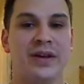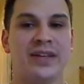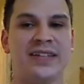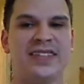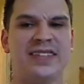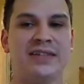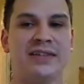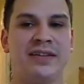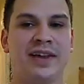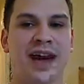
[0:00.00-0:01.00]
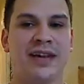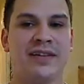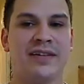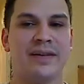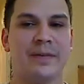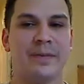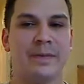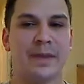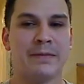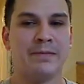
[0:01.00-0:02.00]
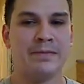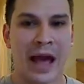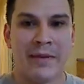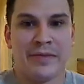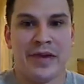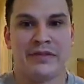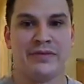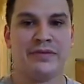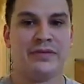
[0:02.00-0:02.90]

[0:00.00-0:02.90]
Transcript: He's still not Batman.